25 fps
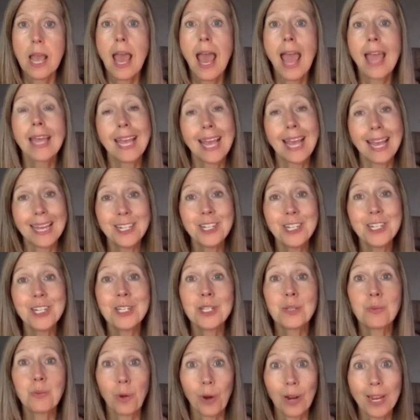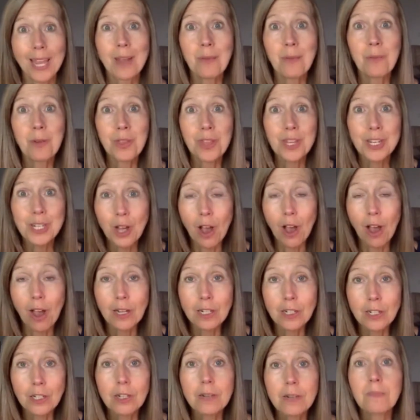Again, she's working with a
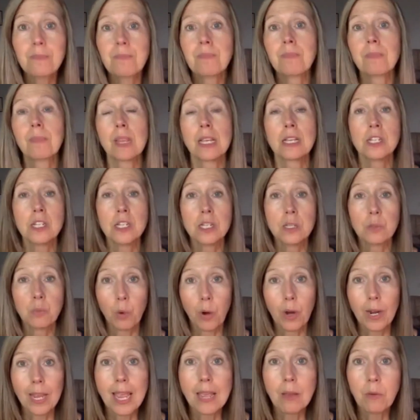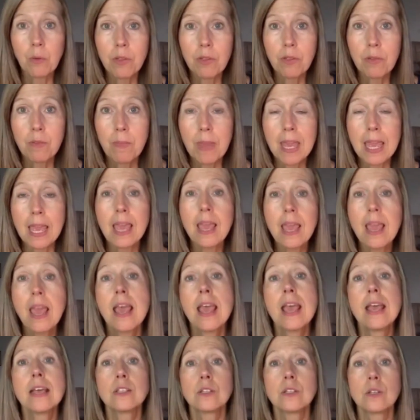doctor, she's working with me,
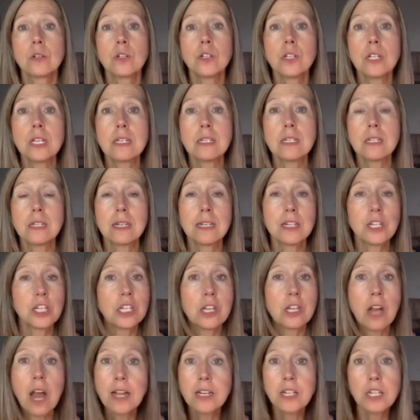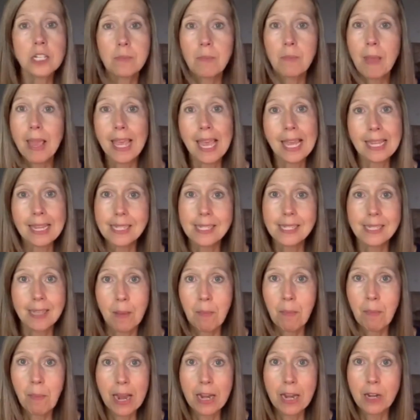so she's not just making this
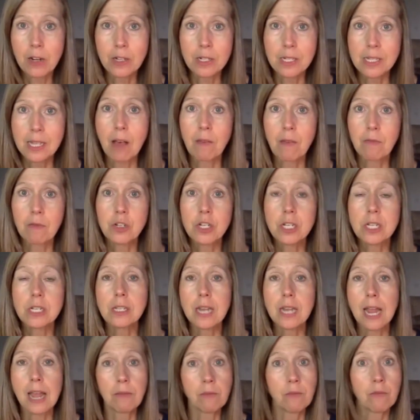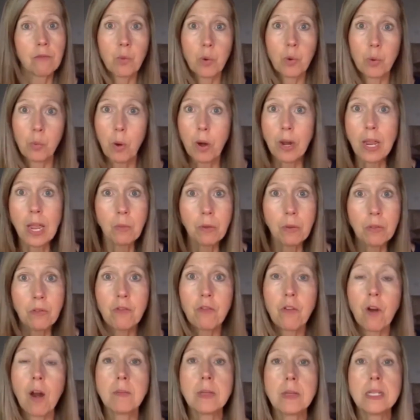up by herself. And we're working with
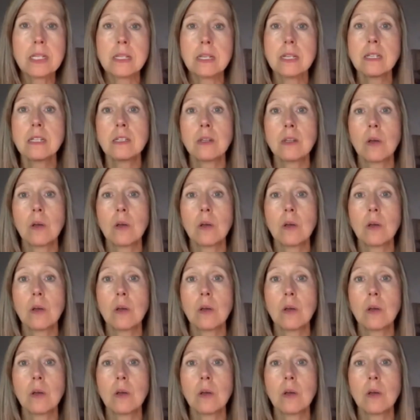pharmacists.